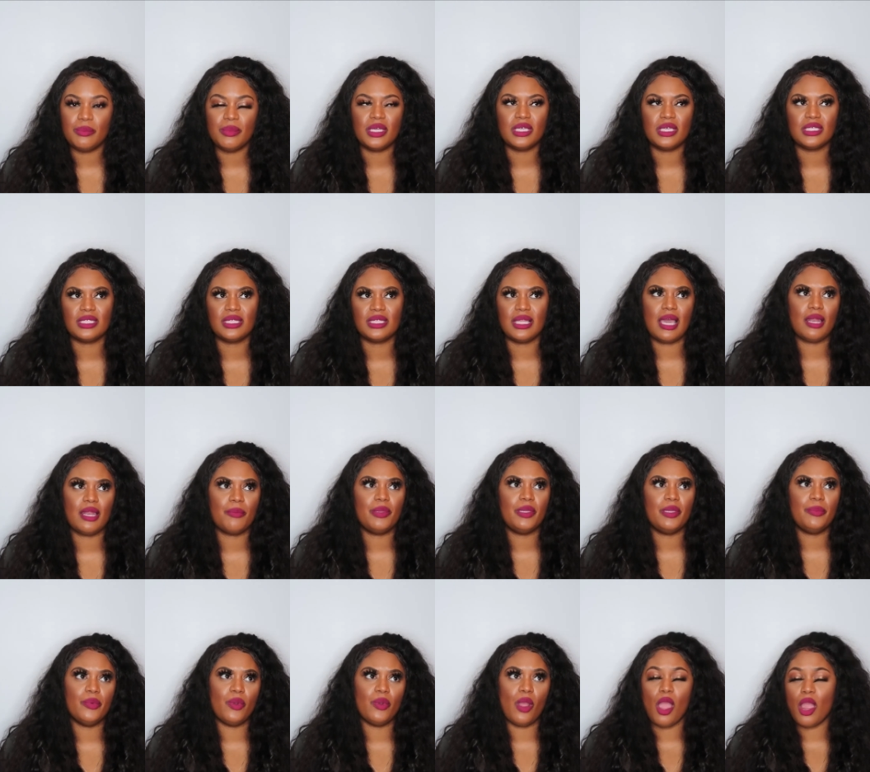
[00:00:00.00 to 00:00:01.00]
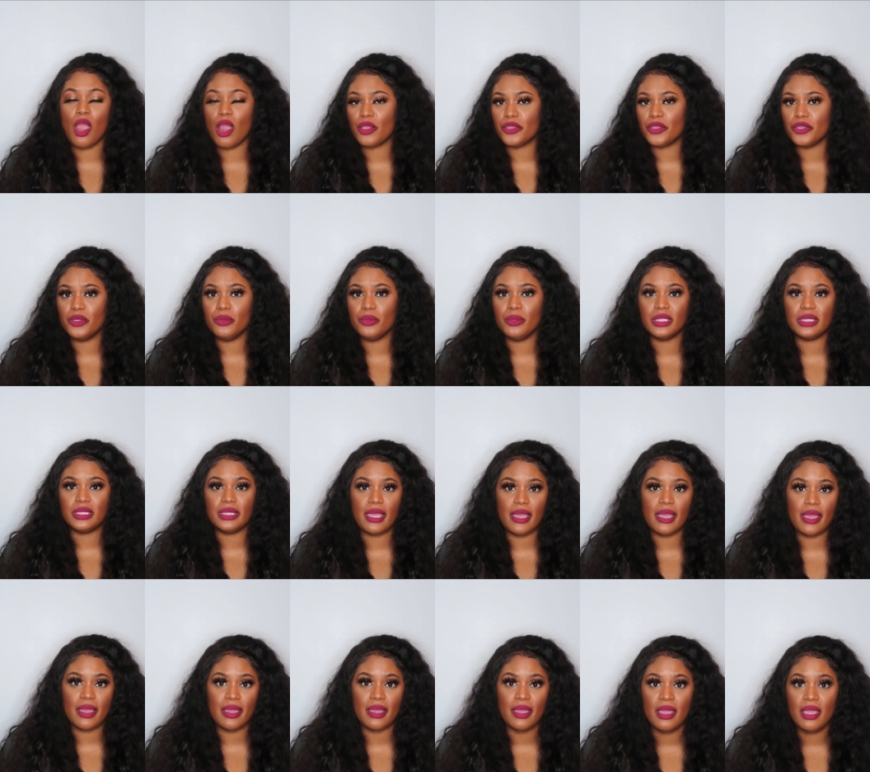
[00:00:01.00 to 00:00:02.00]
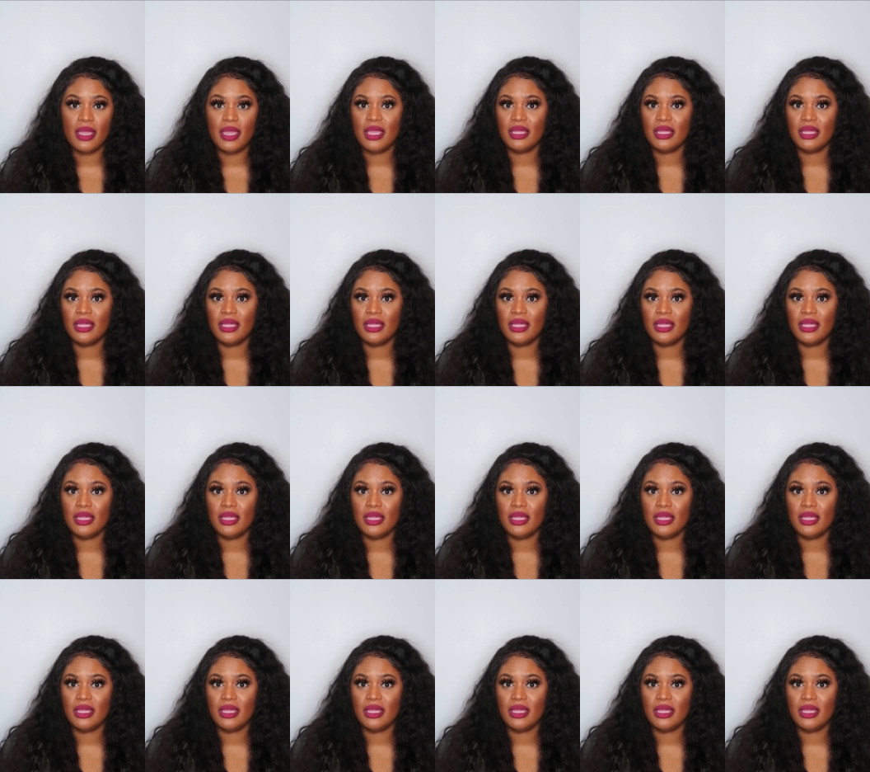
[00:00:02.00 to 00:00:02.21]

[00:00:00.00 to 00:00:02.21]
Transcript: because a lot of people argue with that.